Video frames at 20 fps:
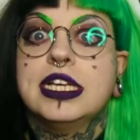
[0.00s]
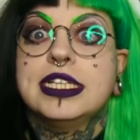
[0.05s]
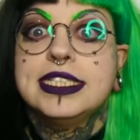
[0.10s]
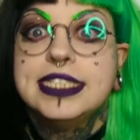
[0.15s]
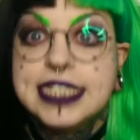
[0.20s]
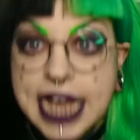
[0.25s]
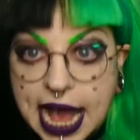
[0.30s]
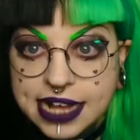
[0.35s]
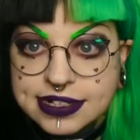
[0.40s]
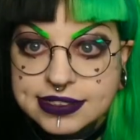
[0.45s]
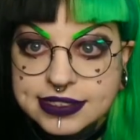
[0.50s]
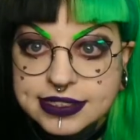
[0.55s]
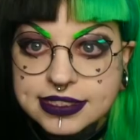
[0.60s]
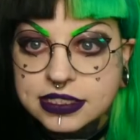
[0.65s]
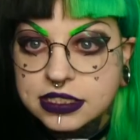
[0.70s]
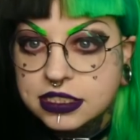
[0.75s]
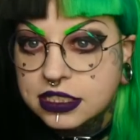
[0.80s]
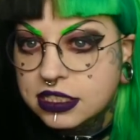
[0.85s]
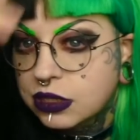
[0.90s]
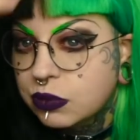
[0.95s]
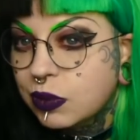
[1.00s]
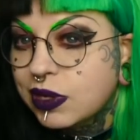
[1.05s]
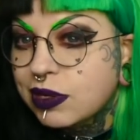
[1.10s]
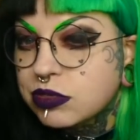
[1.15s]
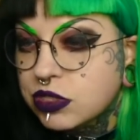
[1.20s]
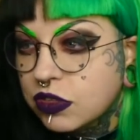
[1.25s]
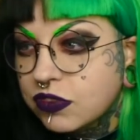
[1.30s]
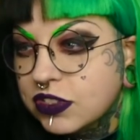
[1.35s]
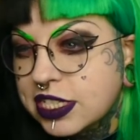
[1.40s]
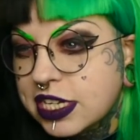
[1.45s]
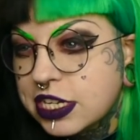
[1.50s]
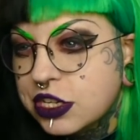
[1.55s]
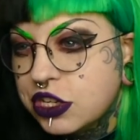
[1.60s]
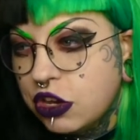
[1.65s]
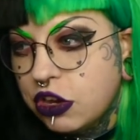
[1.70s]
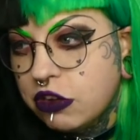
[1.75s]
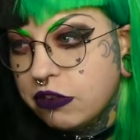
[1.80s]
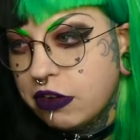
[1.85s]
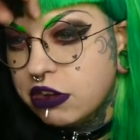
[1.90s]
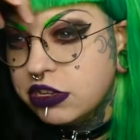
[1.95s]
Yes. Well, it was obviously in
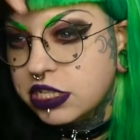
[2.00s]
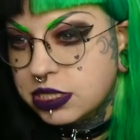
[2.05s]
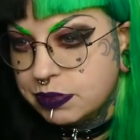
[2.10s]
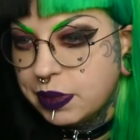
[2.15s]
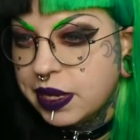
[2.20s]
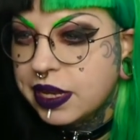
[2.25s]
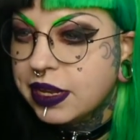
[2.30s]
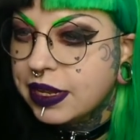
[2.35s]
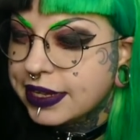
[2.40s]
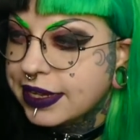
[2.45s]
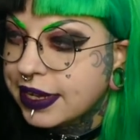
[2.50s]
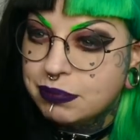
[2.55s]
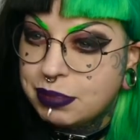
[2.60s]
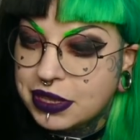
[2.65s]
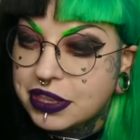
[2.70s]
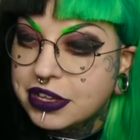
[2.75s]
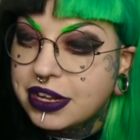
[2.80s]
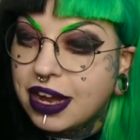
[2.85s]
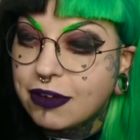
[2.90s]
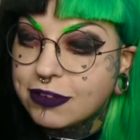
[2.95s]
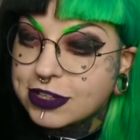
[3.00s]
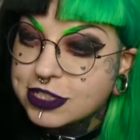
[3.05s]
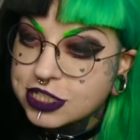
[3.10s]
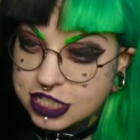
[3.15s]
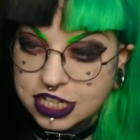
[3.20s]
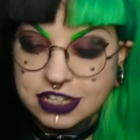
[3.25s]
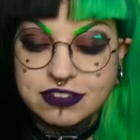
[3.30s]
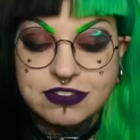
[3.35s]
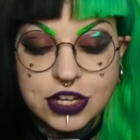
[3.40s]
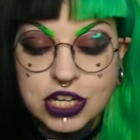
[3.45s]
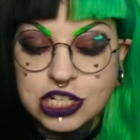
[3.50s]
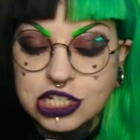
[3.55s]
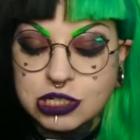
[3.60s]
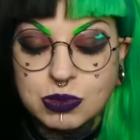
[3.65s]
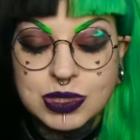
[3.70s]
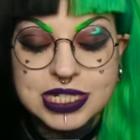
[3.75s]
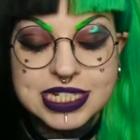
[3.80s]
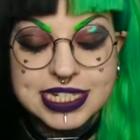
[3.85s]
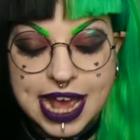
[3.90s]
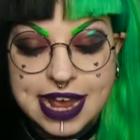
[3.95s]
euros, but the currency conversion
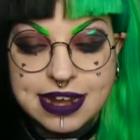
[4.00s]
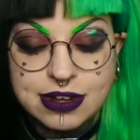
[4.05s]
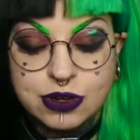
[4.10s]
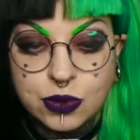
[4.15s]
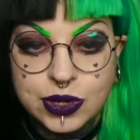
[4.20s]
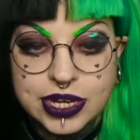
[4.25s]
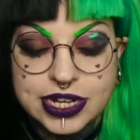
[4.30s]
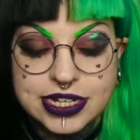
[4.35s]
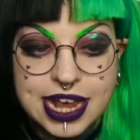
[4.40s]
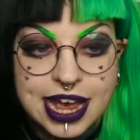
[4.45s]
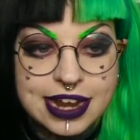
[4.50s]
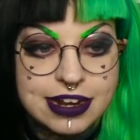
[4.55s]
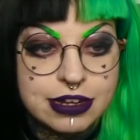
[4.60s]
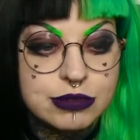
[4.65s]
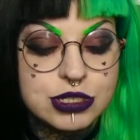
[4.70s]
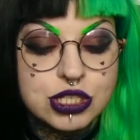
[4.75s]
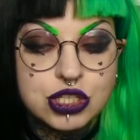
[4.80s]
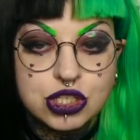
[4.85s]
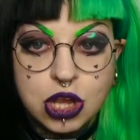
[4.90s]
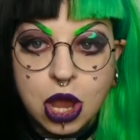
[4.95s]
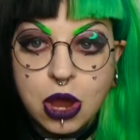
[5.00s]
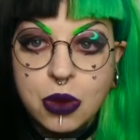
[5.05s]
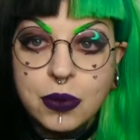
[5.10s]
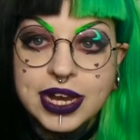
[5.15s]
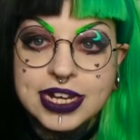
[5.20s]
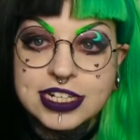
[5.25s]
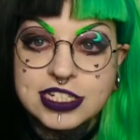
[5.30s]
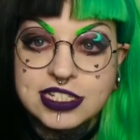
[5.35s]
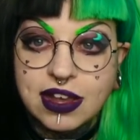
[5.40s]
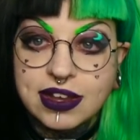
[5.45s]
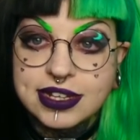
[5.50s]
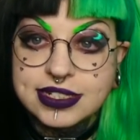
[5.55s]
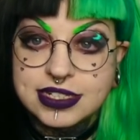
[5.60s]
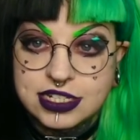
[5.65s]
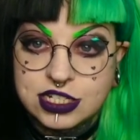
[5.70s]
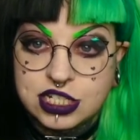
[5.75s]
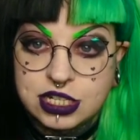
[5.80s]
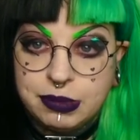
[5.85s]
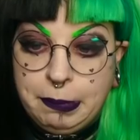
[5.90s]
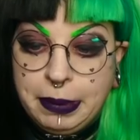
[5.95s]
was 10 quid and I was so
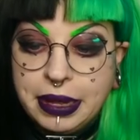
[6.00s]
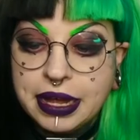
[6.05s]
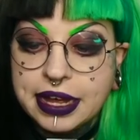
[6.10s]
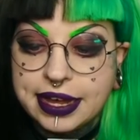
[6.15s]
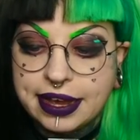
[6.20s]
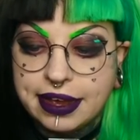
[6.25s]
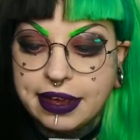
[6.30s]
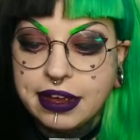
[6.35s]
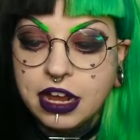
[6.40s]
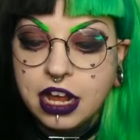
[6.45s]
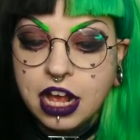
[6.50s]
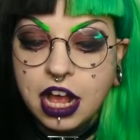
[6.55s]
excited to buy it.